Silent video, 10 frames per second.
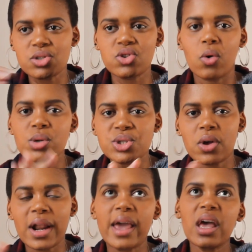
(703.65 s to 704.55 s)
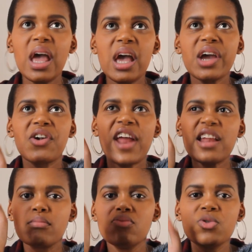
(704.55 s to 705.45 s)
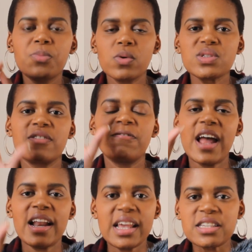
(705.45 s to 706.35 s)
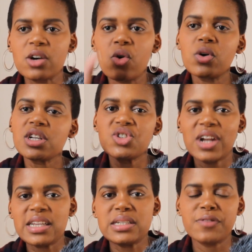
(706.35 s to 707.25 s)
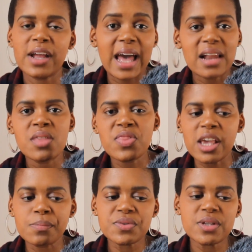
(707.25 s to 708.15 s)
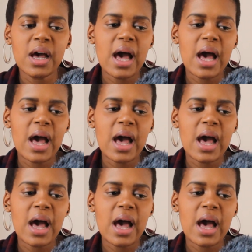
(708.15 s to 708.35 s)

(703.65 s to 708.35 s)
So also like create mood boards of flat lays according to like different color themes.